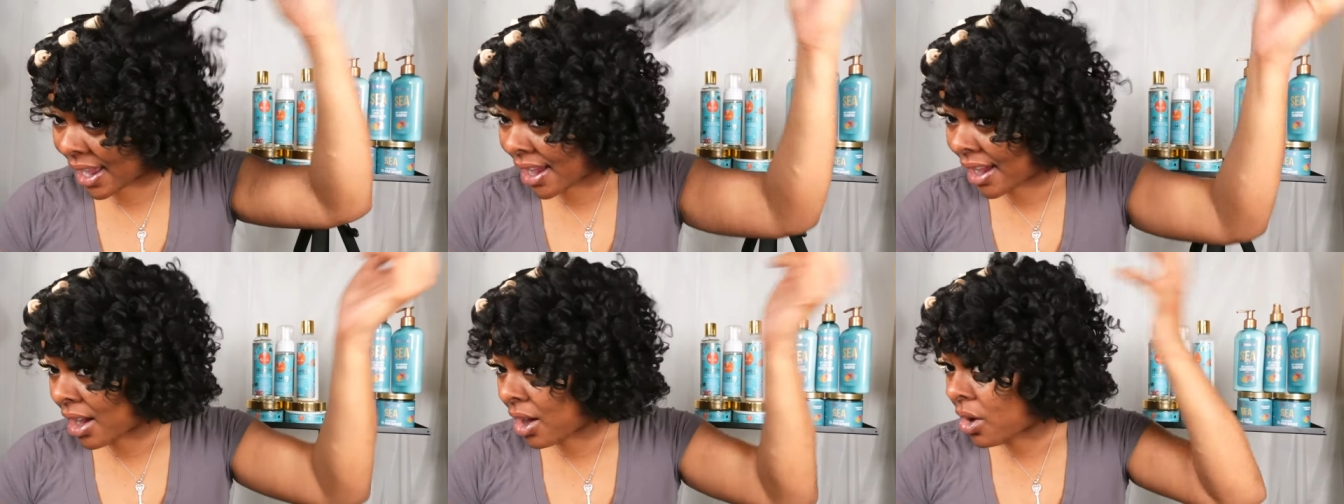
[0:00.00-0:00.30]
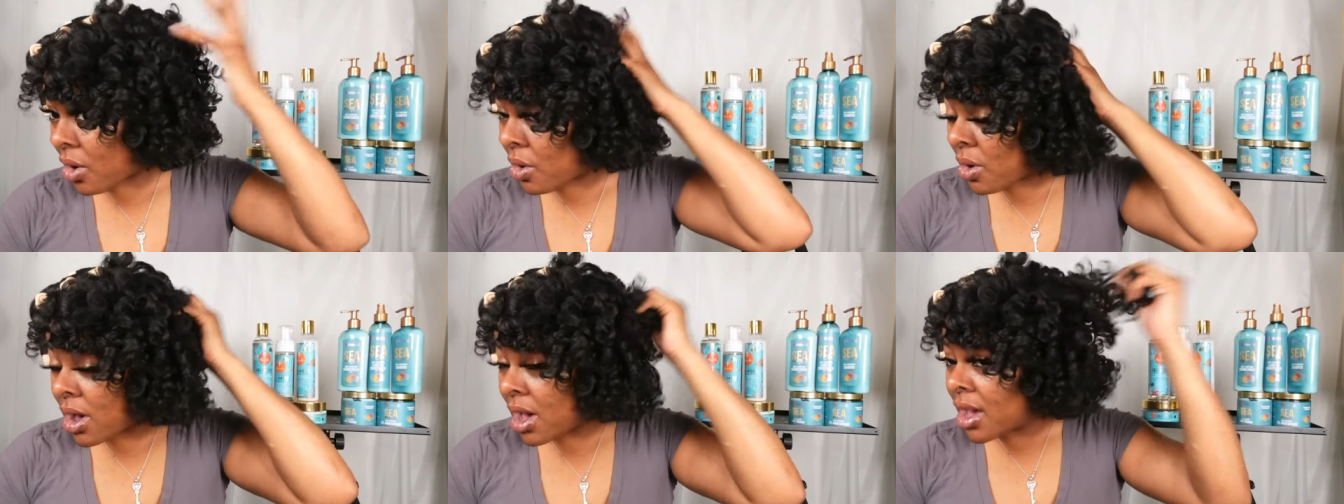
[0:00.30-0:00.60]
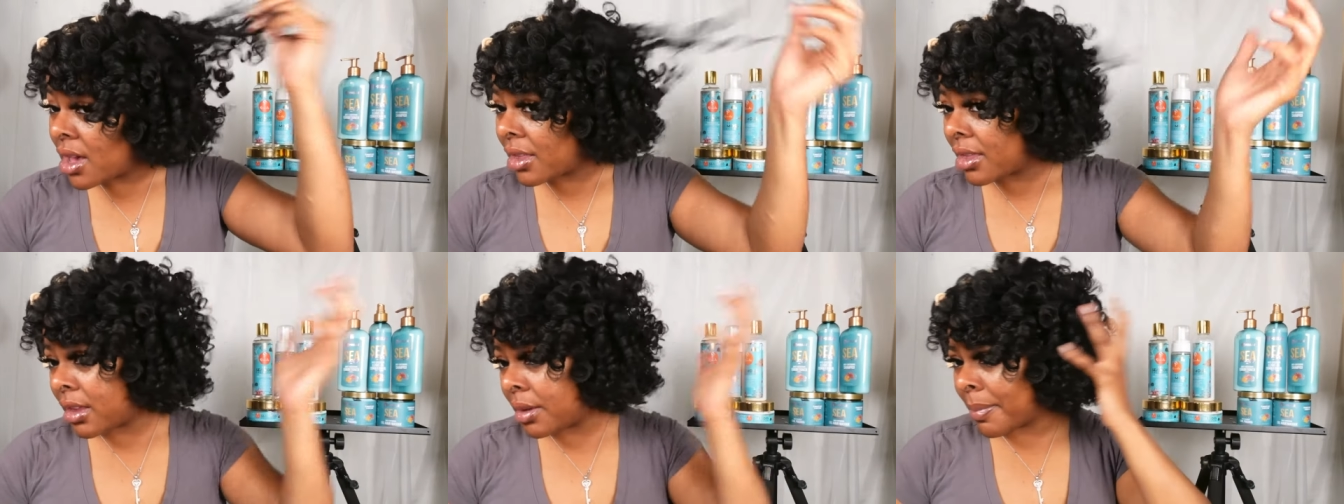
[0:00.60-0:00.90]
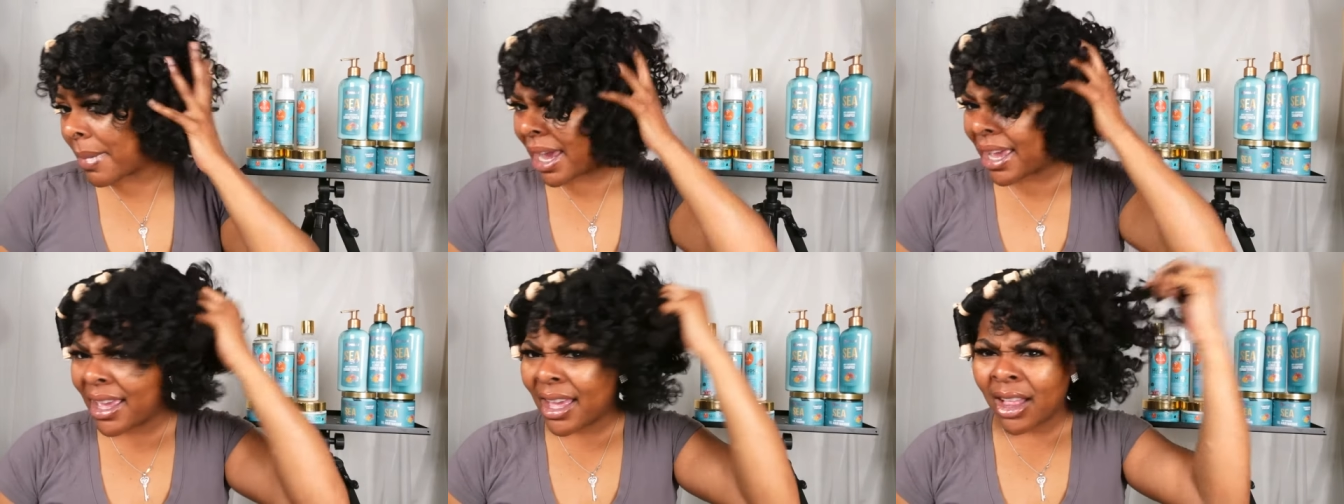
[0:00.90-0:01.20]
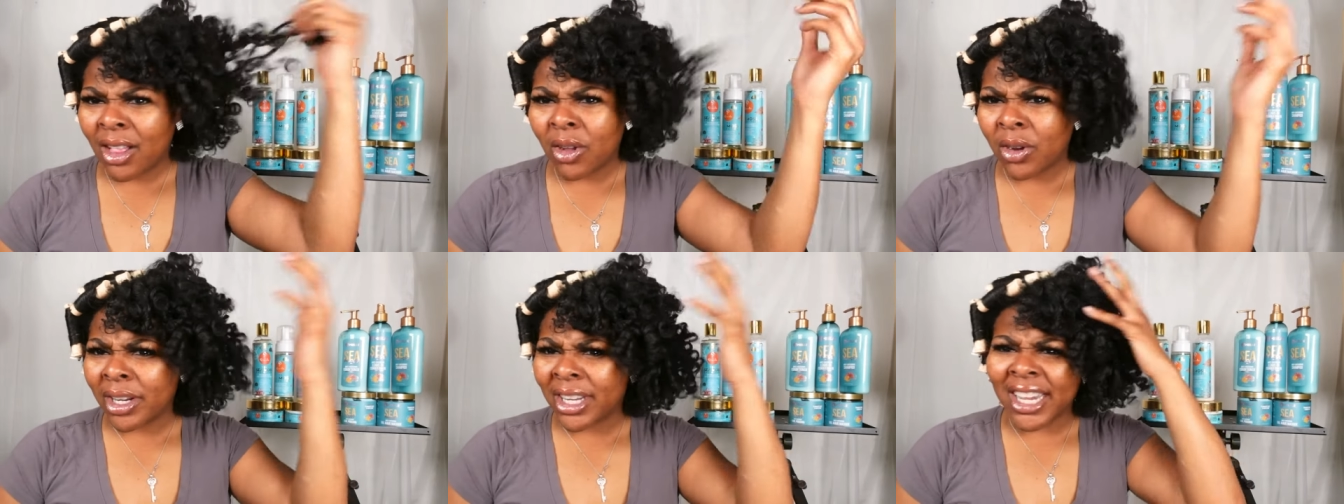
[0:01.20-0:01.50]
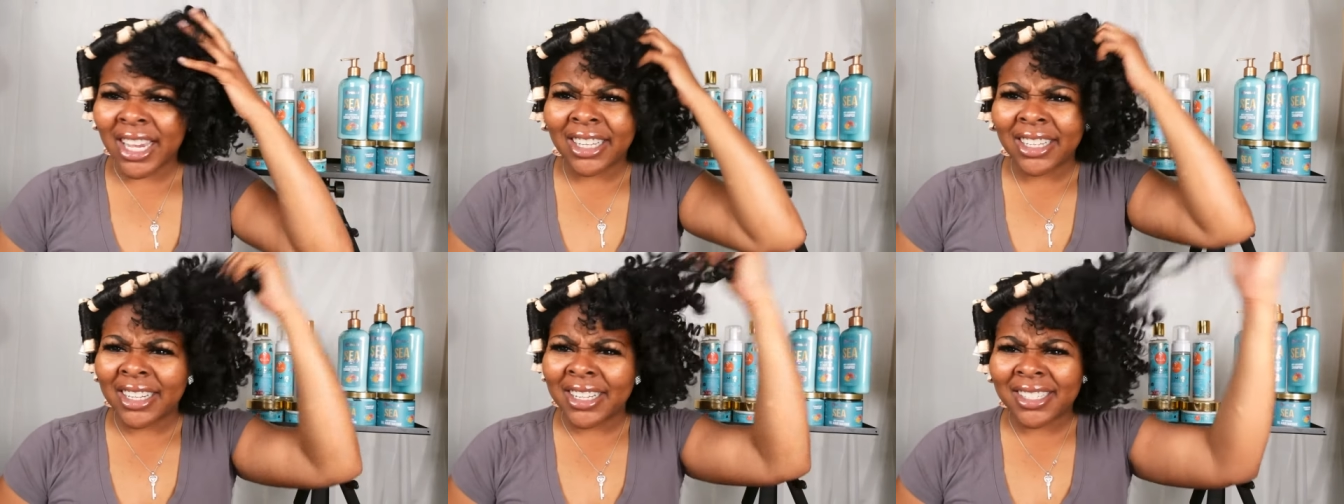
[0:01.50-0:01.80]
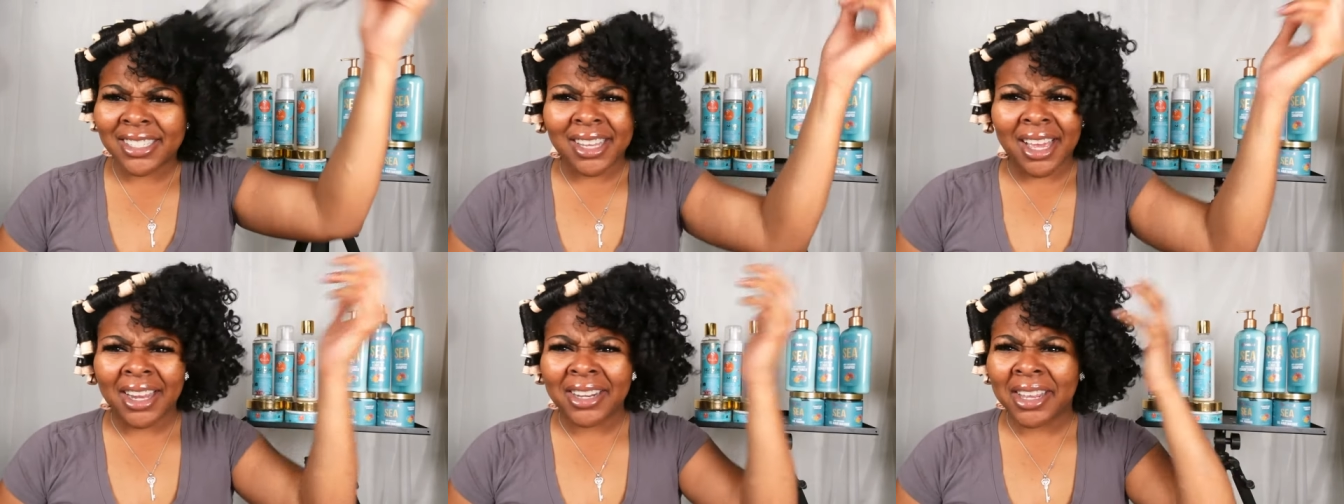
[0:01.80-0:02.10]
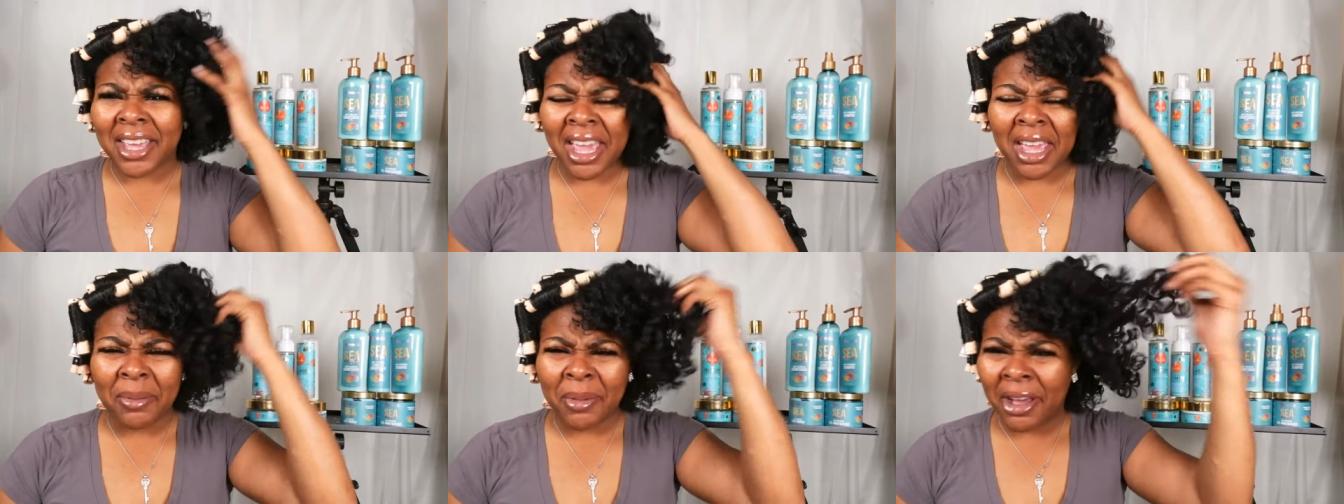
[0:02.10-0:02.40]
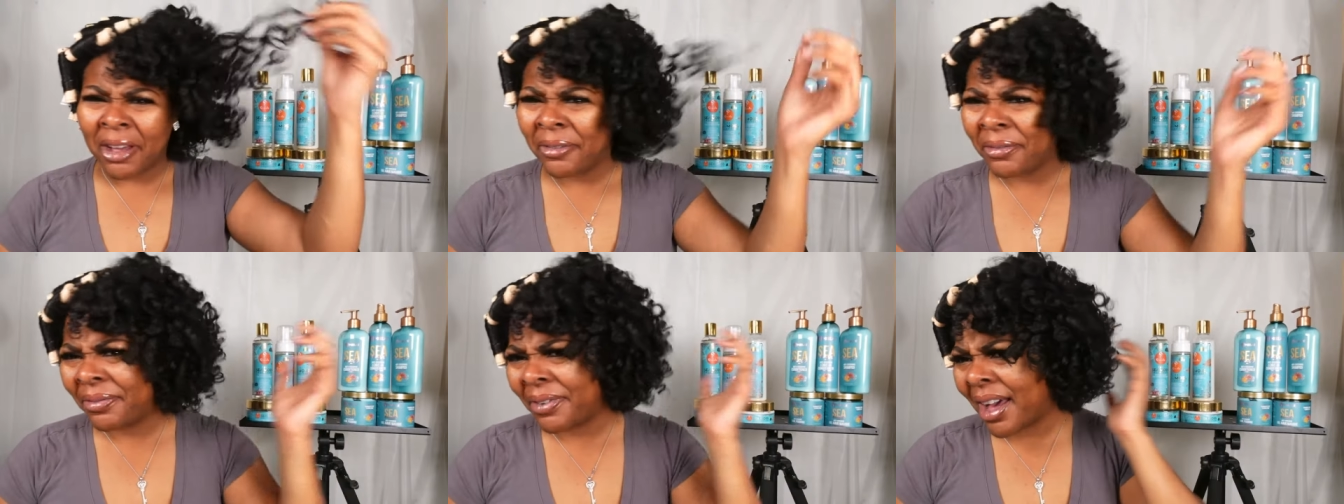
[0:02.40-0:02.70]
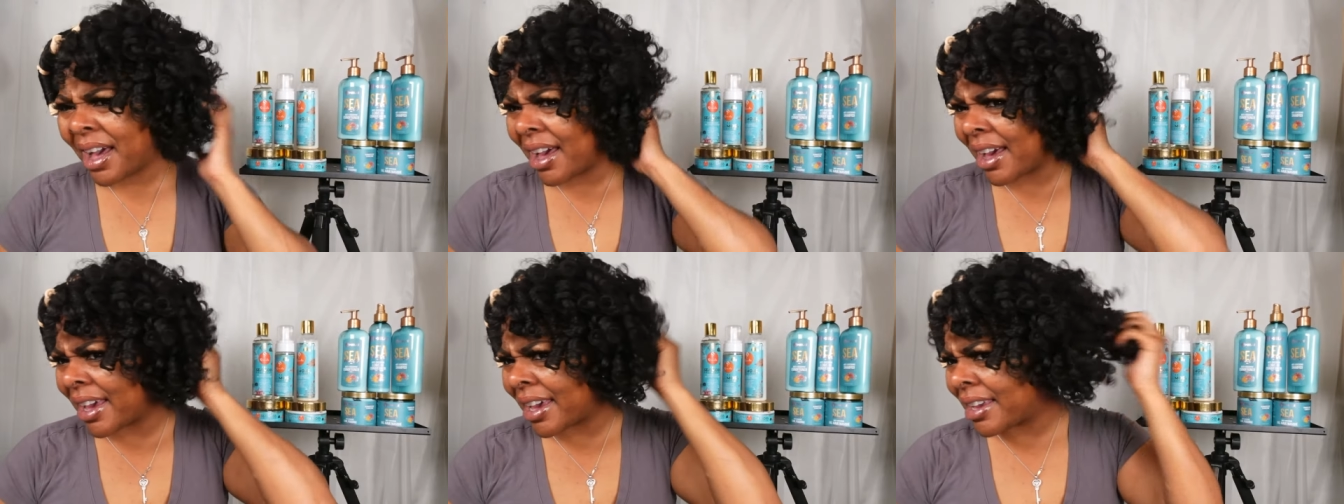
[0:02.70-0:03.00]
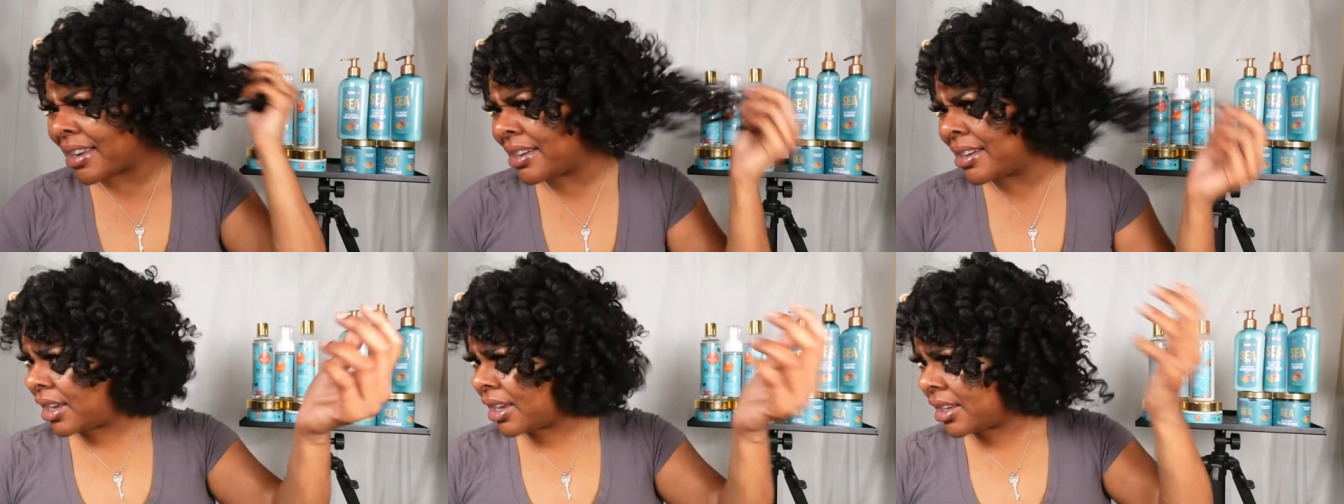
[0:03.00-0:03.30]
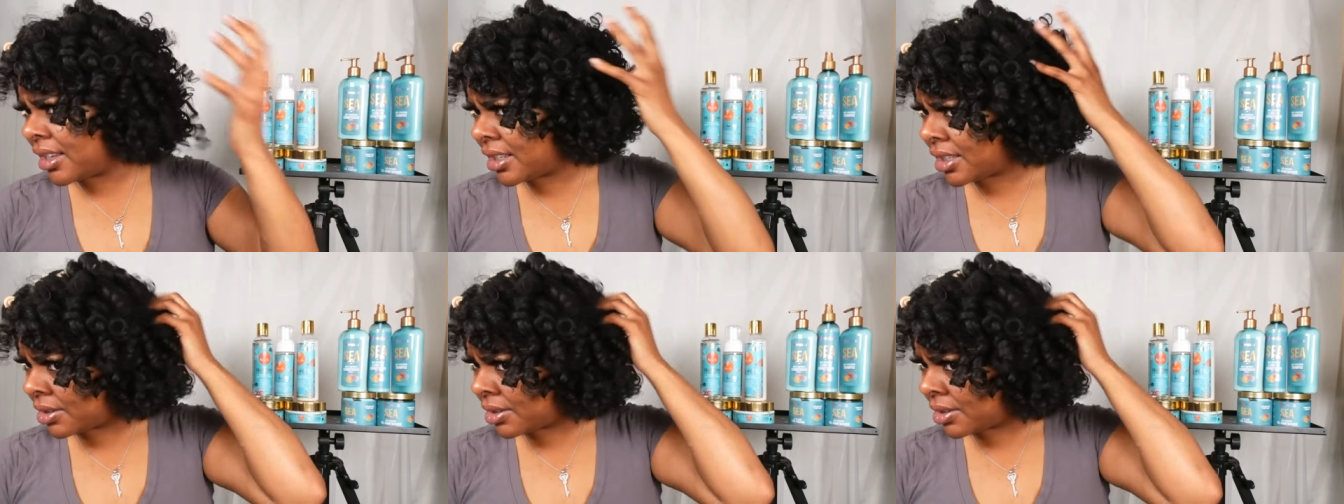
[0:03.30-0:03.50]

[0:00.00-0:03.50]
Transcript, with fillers: out the Mielle organic side came out fine it